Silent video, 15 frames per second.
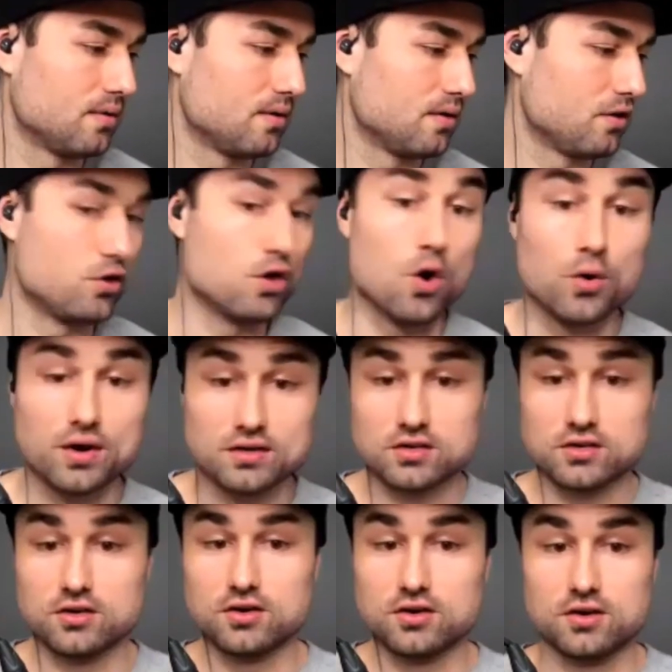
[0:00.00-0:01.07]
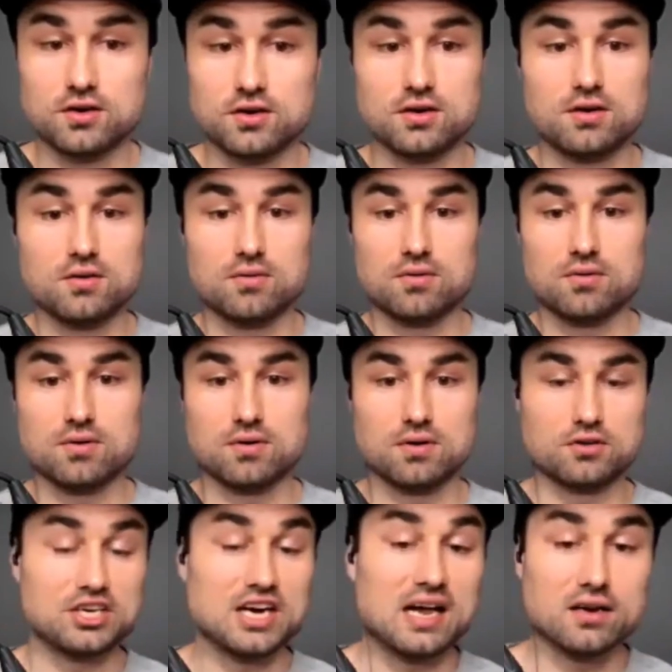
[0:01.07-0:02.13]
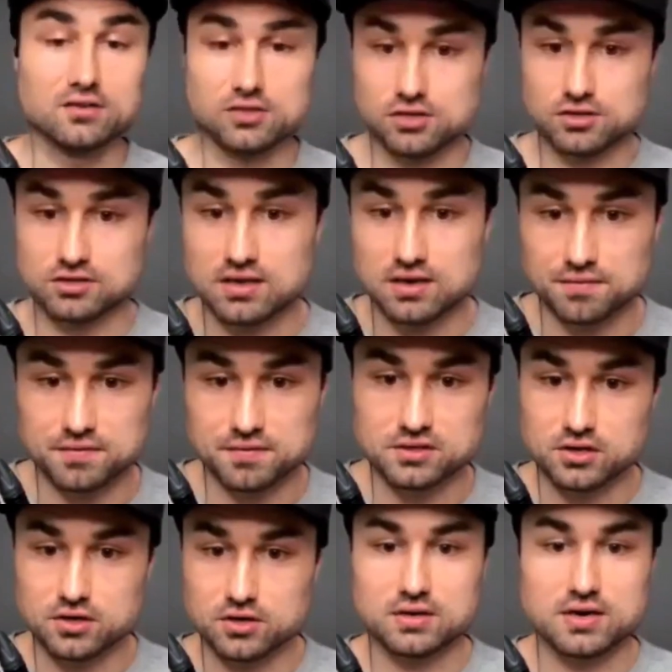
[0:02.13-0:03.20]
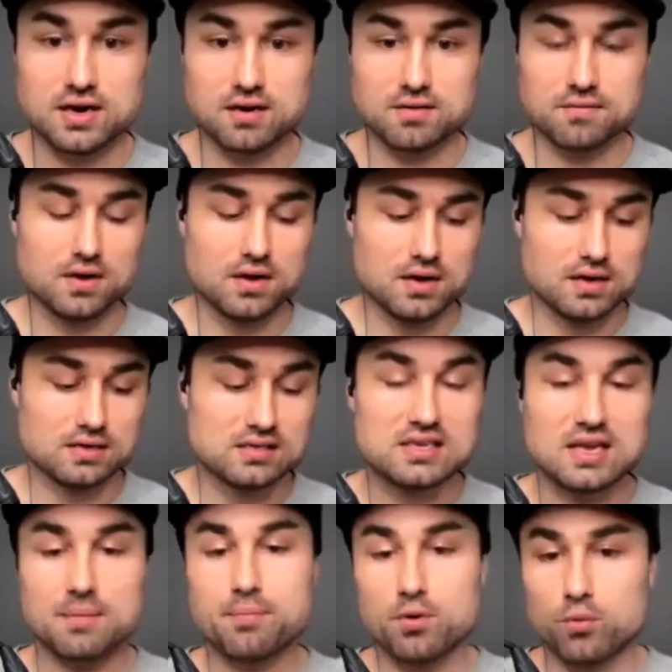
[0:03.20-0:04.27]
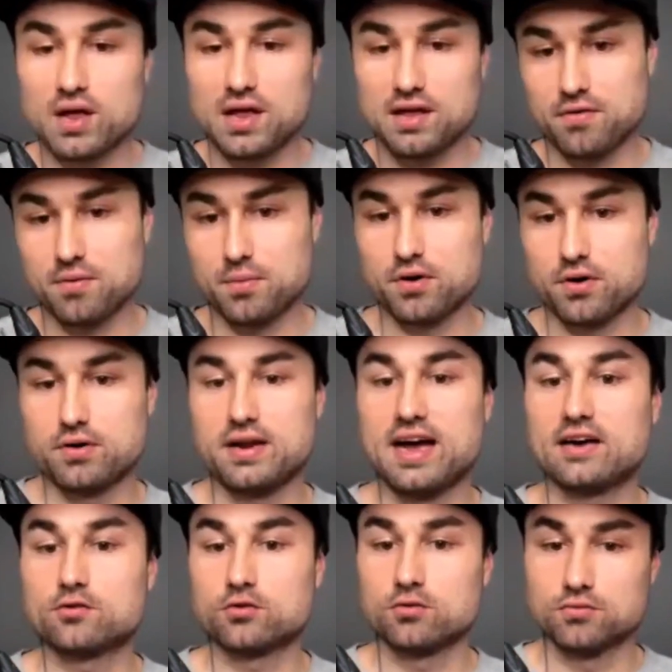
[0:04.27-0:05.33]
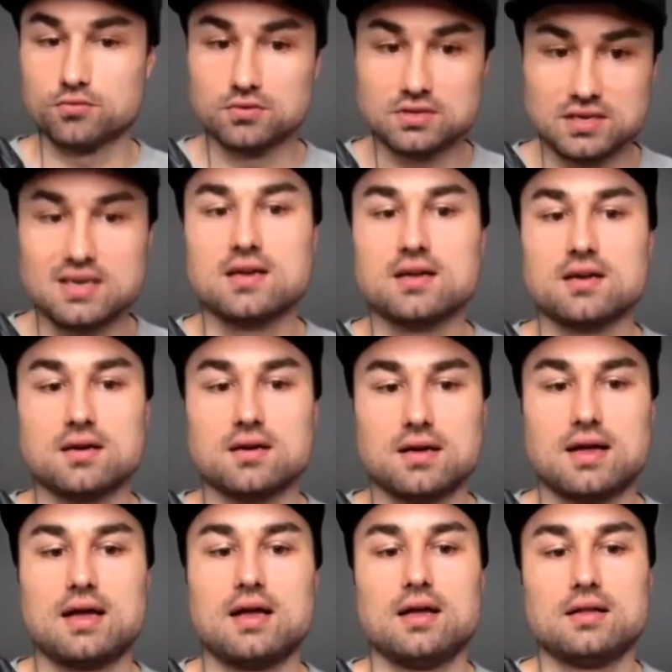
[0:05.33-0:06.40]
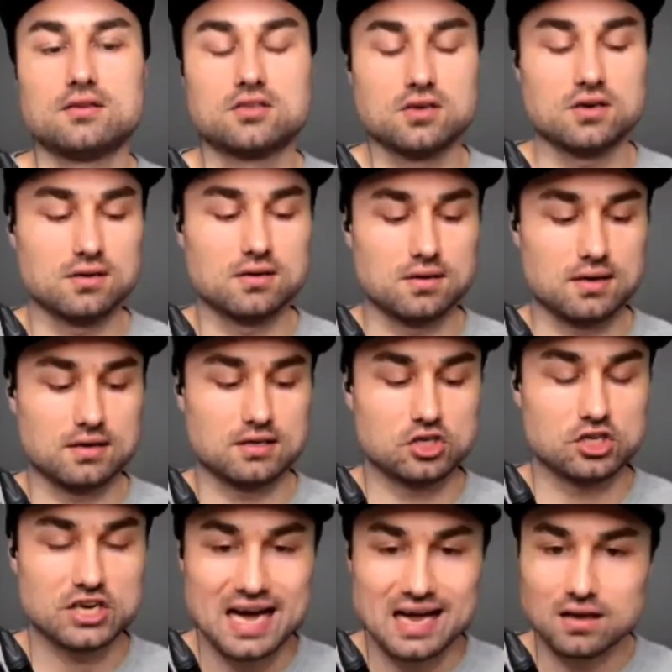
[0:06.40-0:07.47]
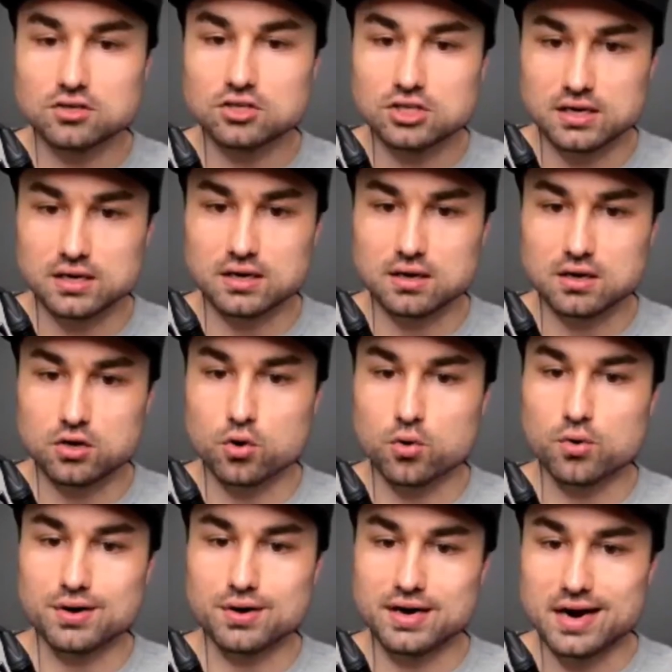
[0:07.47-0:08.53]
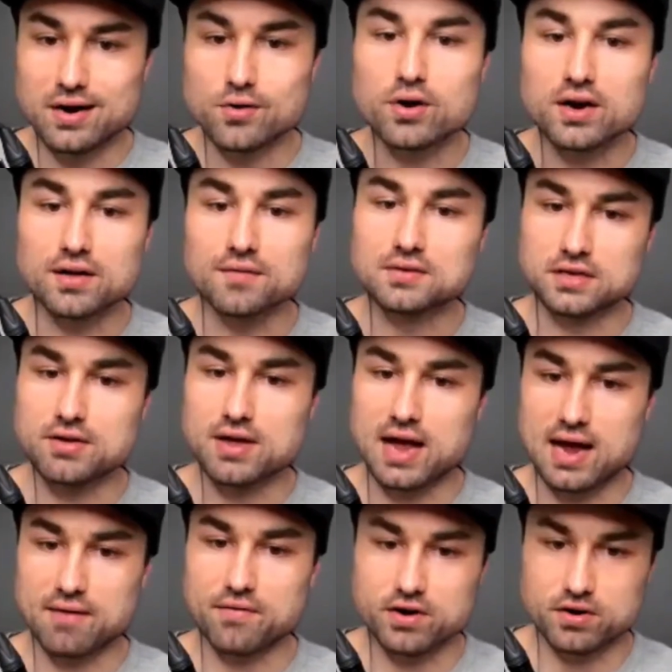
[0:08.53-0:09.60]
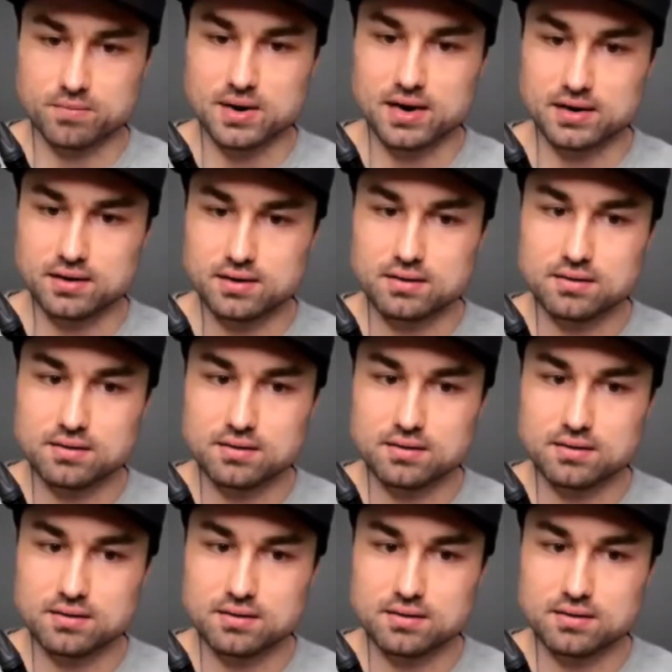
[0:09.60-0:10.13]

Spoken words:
yoga is good, or challenging yourself is good, to kind of step away from your natural routine and start challenging your narratives that you have in your mind.